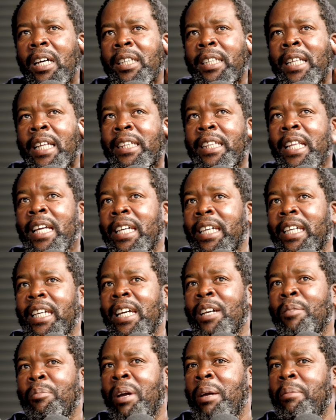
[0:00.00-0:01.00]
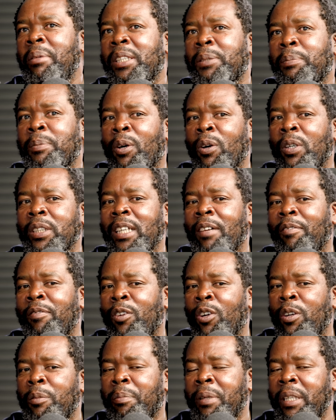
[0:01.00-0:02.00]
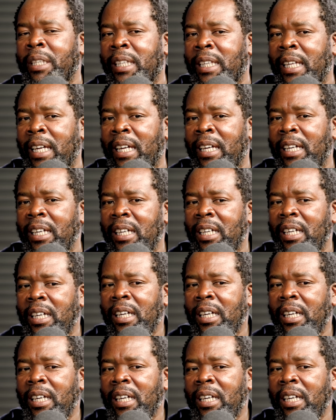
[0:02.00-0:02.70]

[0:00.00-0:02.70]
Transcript: the thinking. Maybe it's because I've not been there.